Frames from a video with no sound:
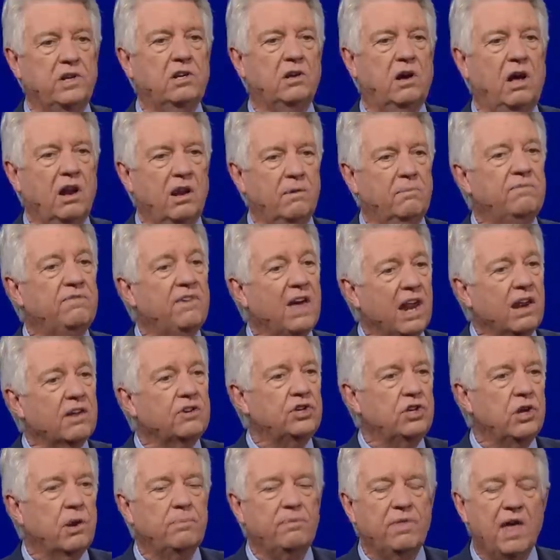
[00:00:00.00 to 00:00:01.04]
call them
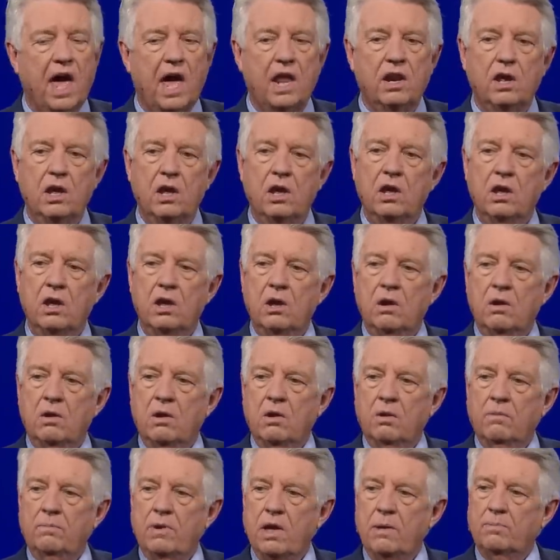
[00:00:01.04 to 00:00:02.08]
fellowship, that
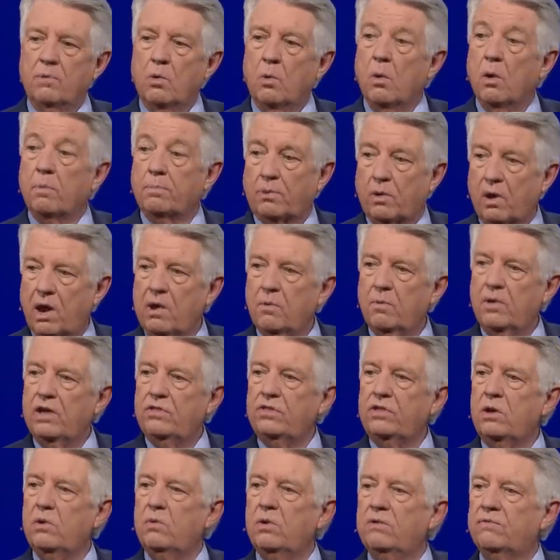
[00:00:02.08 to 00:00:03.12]
People will pray
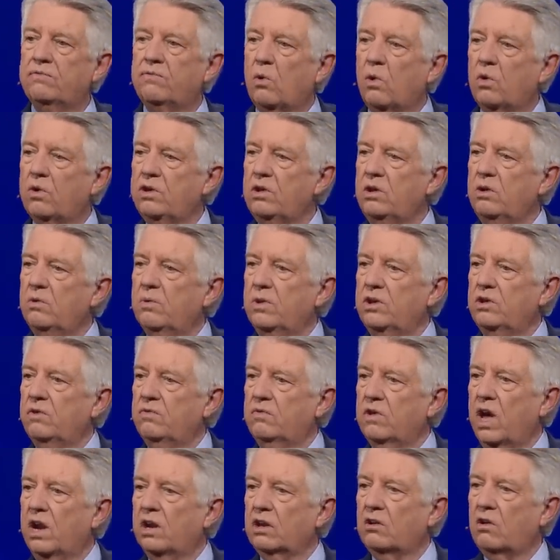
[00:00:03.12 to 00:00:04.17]
with you and for you when
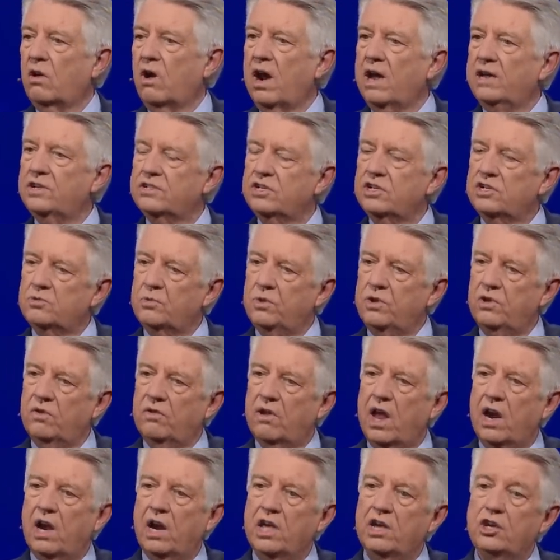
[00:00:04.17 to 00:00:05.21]
you've got a crisis, when you've
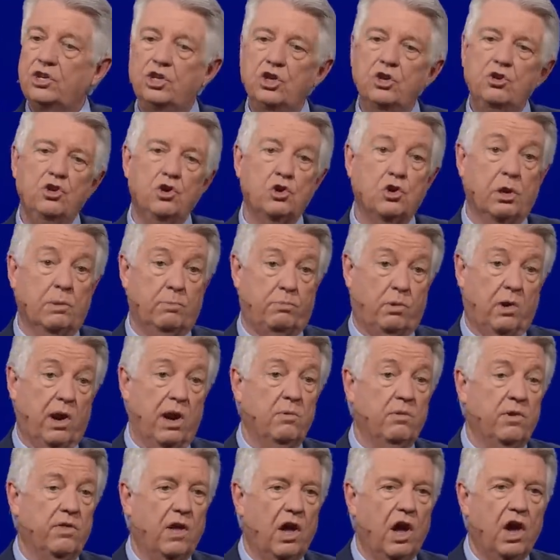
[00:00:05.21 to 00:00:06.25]
got an issue. You can pray
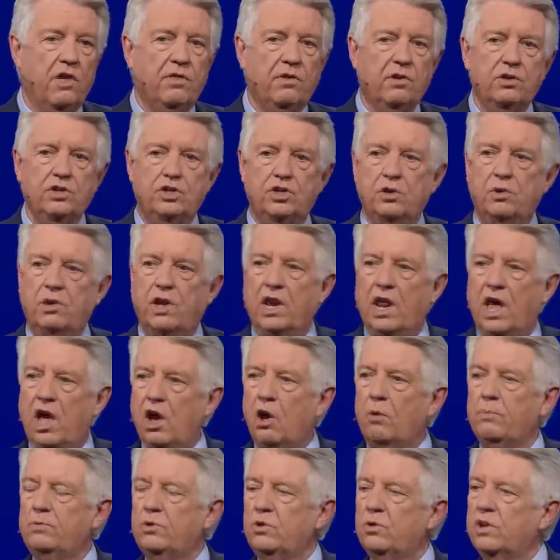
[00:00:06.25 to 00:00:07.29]
with others, you can
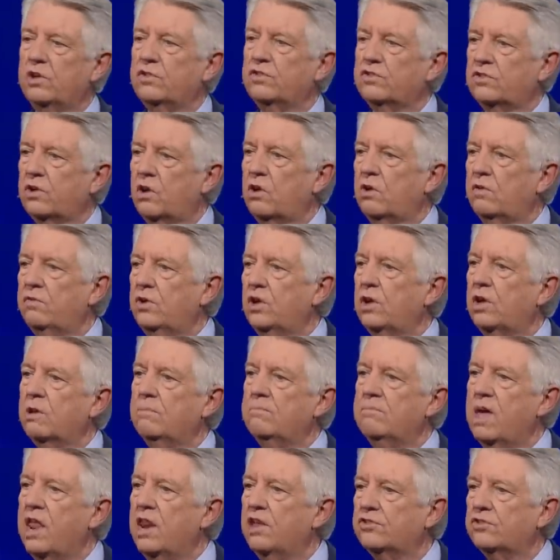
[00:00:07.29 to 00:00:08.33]
help, you can serve, you
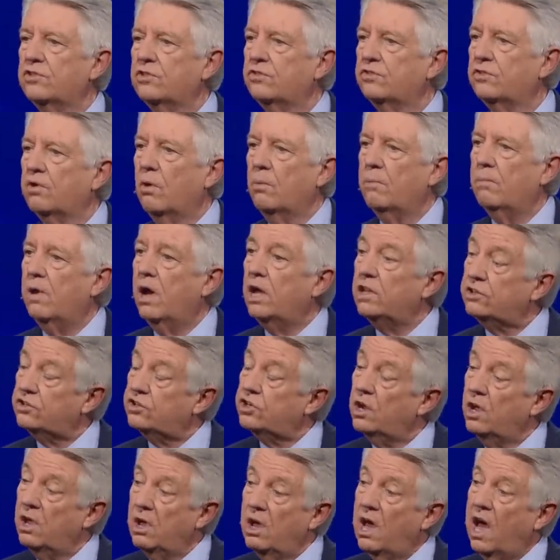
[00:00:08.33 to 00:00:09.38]
can minister so
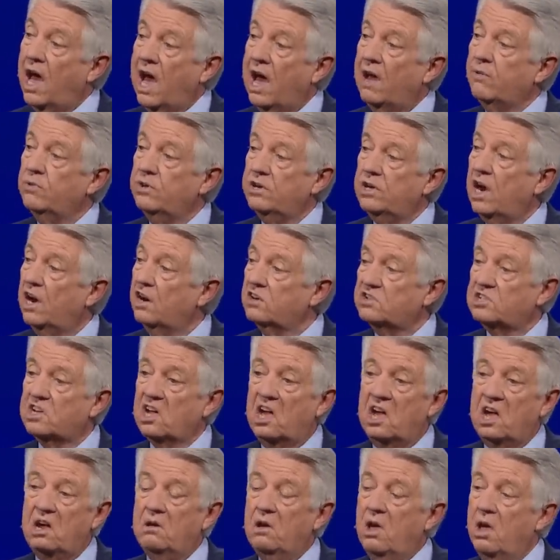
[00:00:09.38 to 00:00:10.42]
much. I would dare
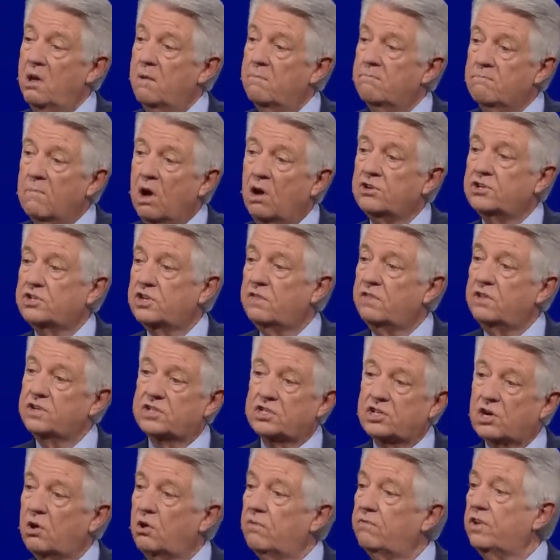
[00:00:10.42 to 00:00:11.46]
say most of the
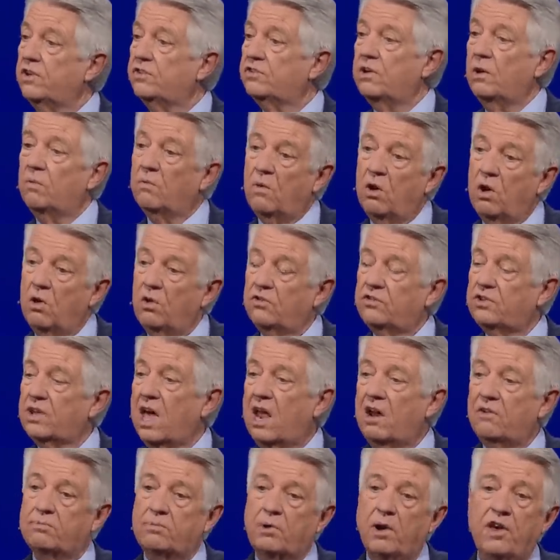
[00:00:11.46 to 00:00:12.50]
service that rolls
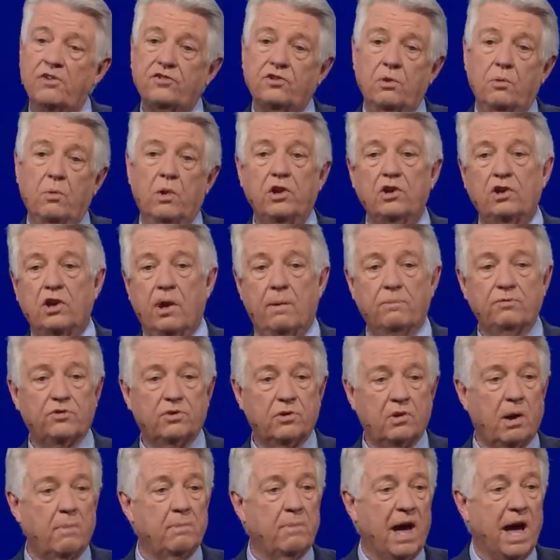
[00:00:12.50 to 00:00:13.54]
out of Prestonwood comes
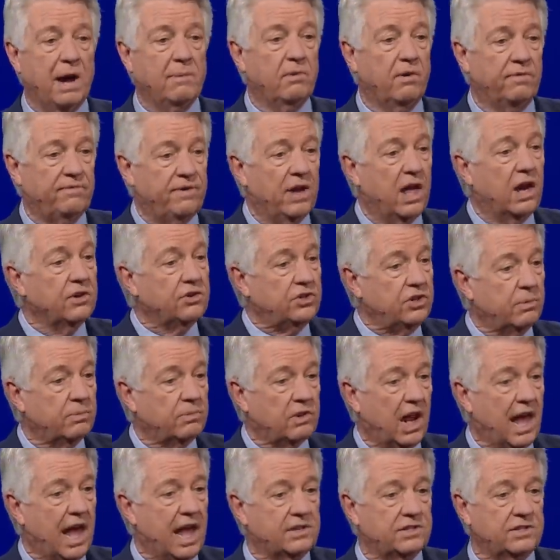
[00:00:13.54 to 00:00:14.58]
through our Bible fellowship
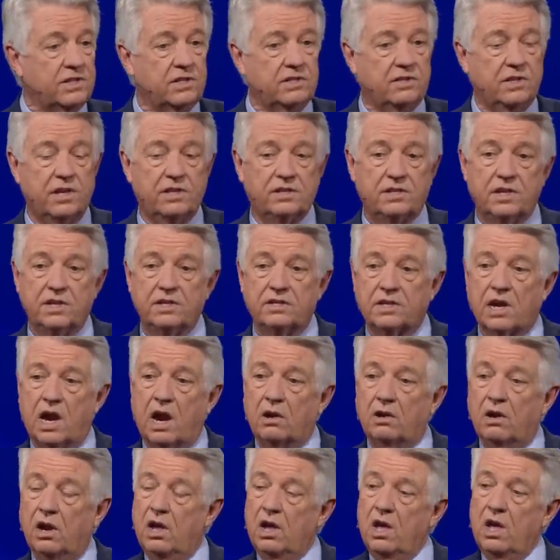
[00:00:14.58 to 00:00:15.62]
classes. This is
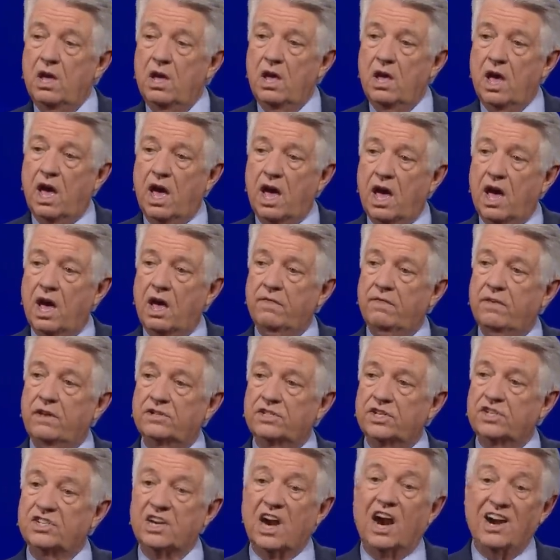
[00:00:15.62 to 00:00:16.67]
our, uh,
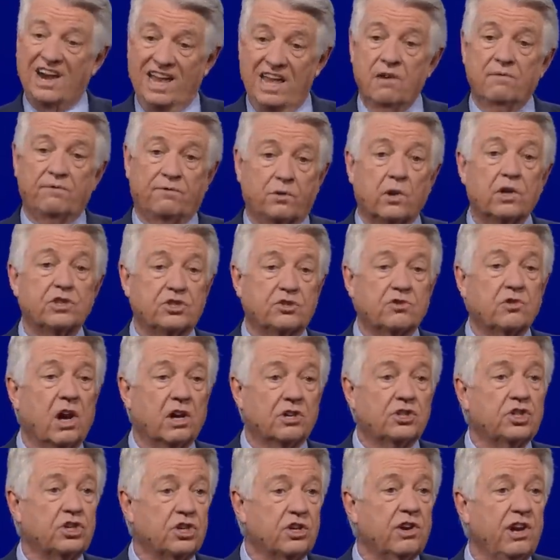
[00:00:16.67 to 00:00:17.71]
this is our
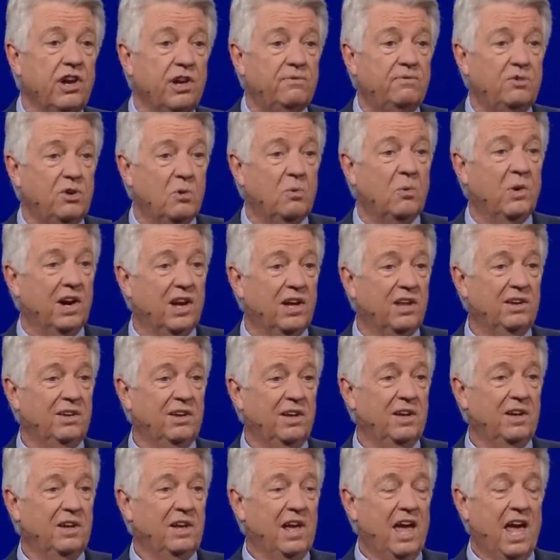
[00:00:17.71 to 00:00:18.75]
infrastructure, if you will,
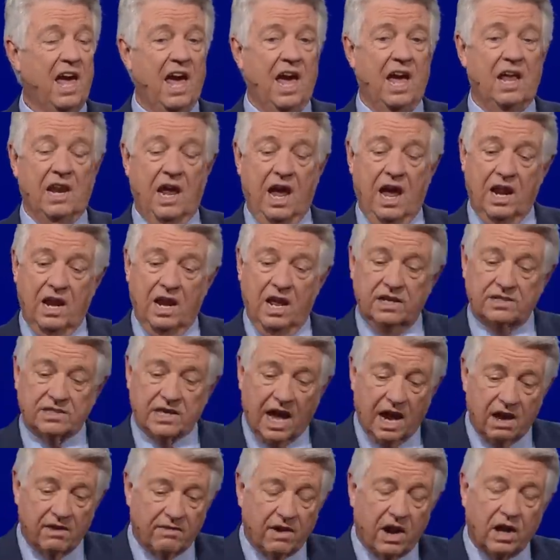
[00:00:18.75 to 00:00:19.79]
and, and it's
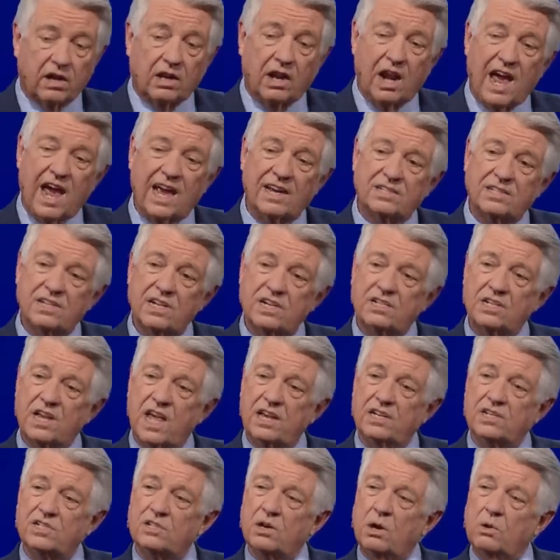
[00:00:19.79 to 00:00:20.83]
out of our classes.
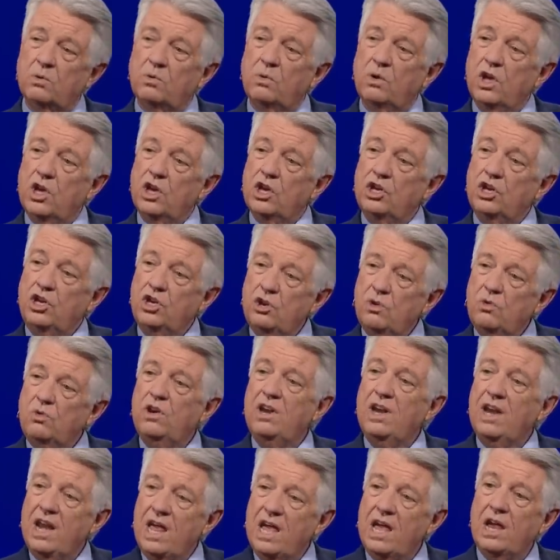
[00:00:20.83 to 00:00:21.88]
And so you
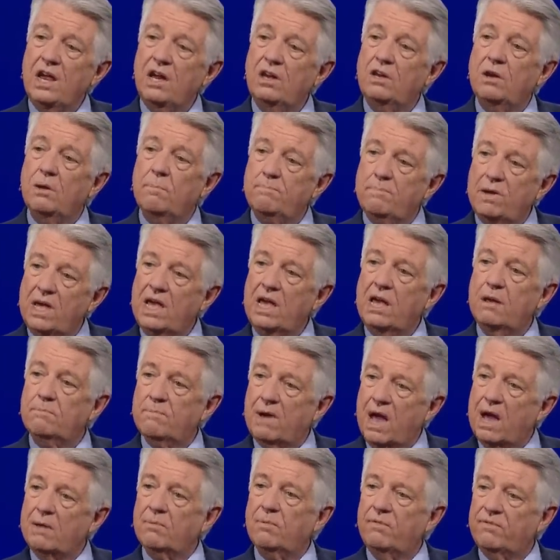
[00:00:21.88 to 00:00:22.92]
need to be in
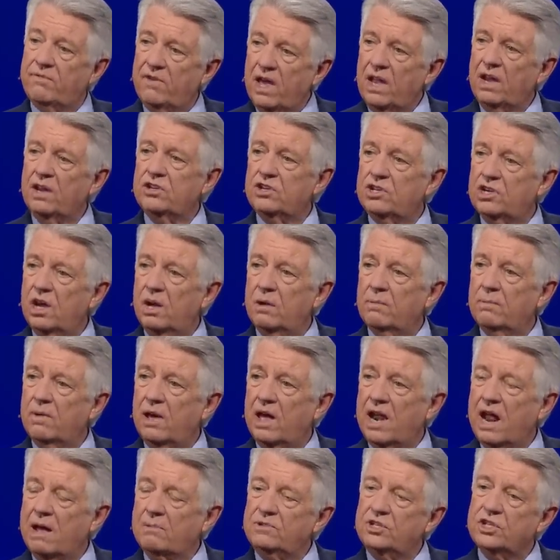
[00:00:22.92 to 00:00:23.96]
Bible fellowship.
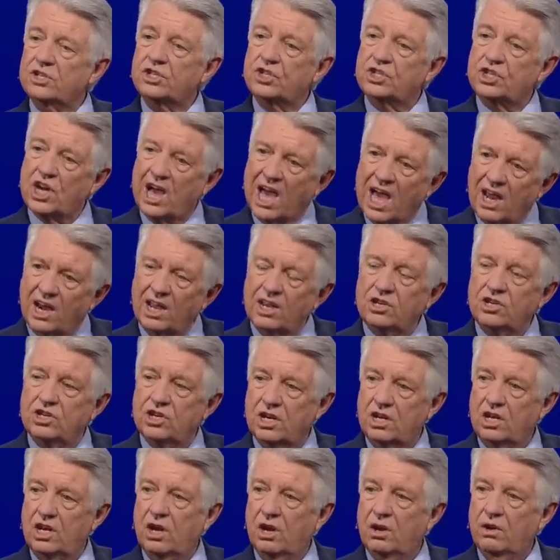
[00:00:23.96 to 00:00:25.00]
And I'm just
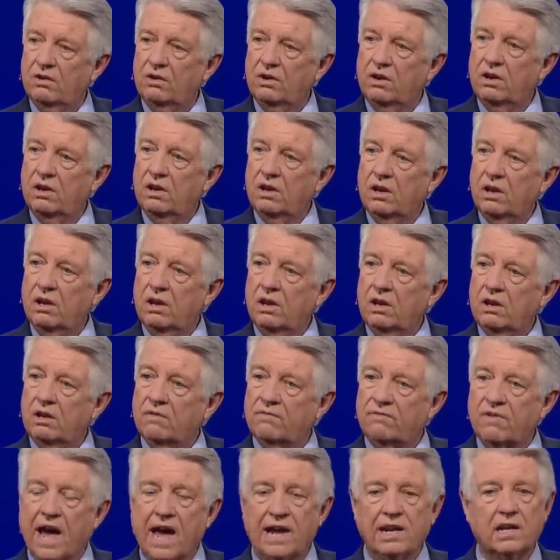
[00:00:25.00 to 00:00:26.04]
challenging you
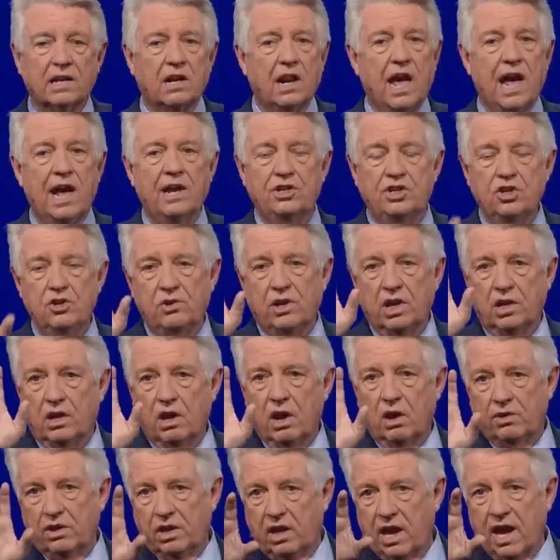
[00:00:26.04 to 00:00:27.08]
to find a class. You can
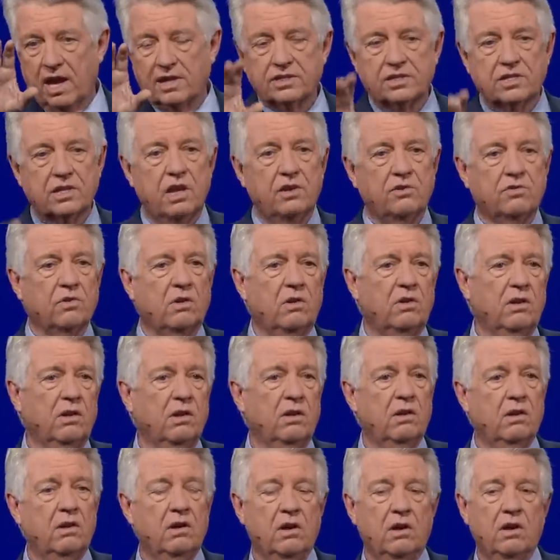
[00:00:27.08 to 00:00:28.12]
go to Guest Central,
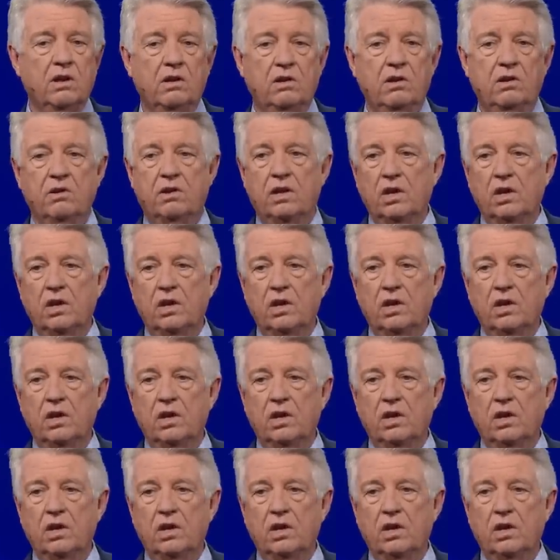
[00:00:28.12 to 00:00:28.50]
you